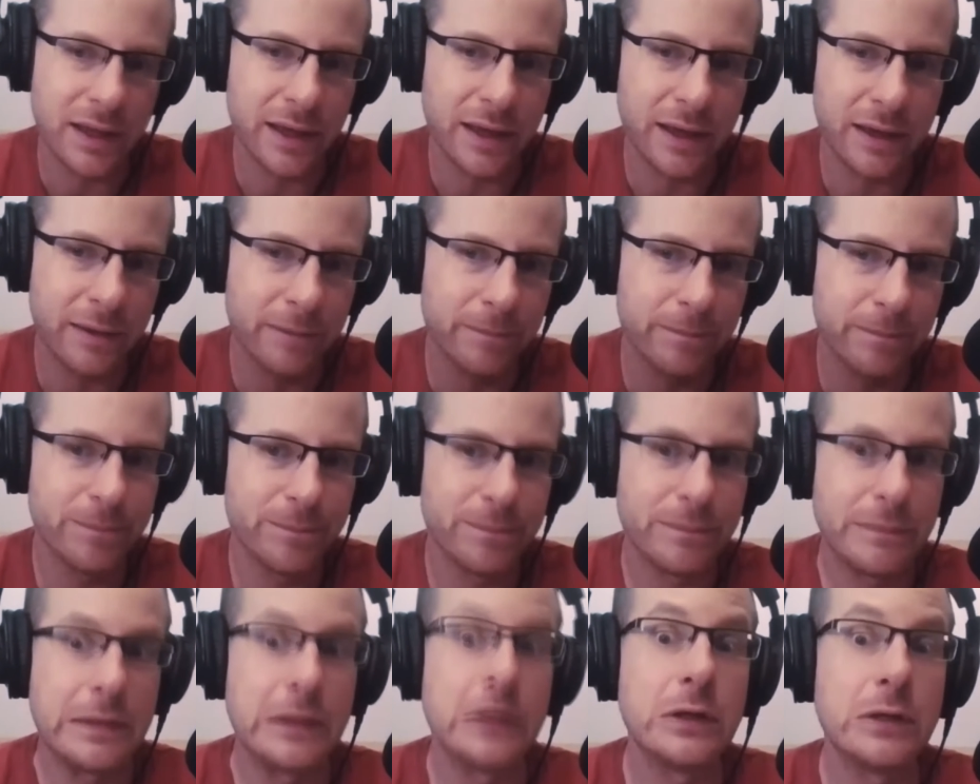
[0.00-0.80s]
like
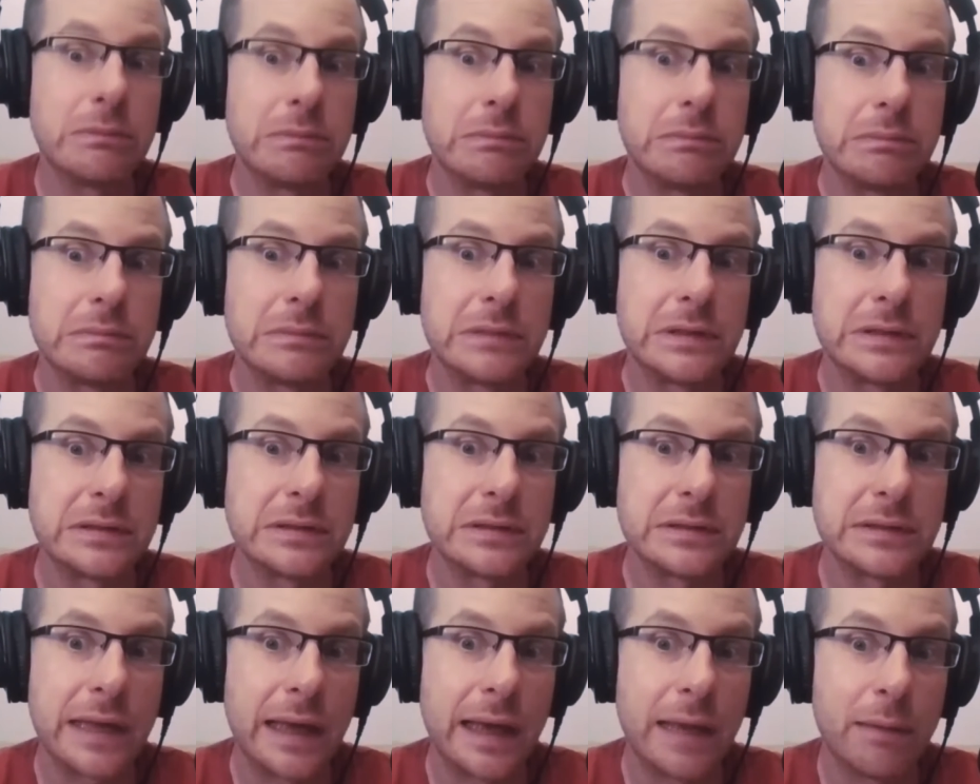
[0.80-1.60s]
oh
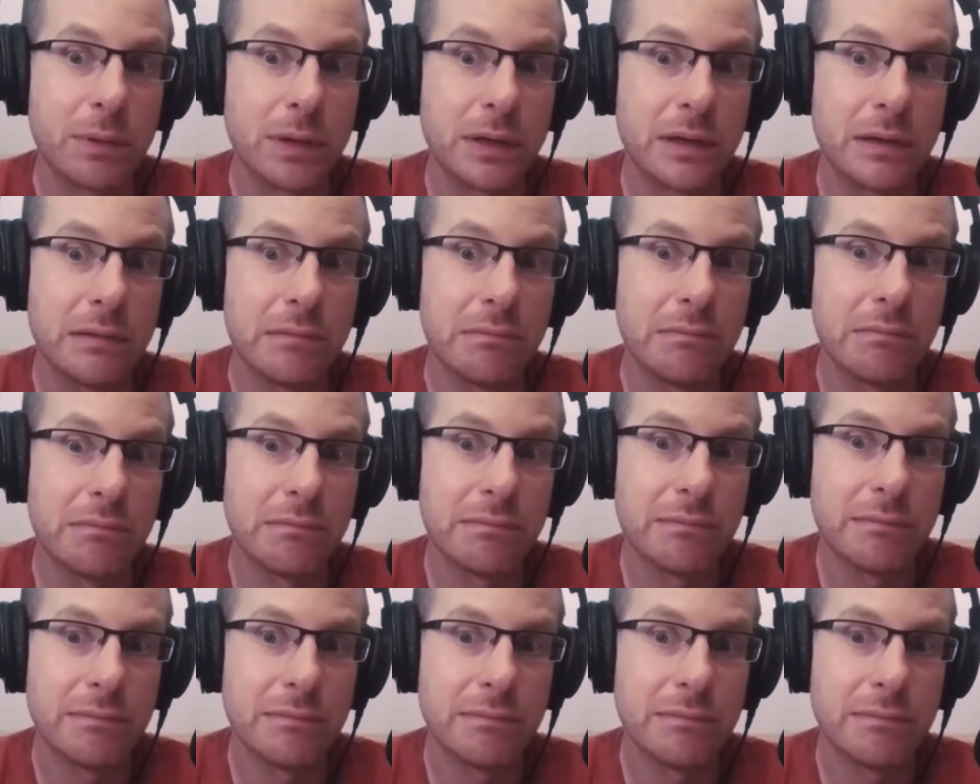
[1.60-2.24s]
this is happening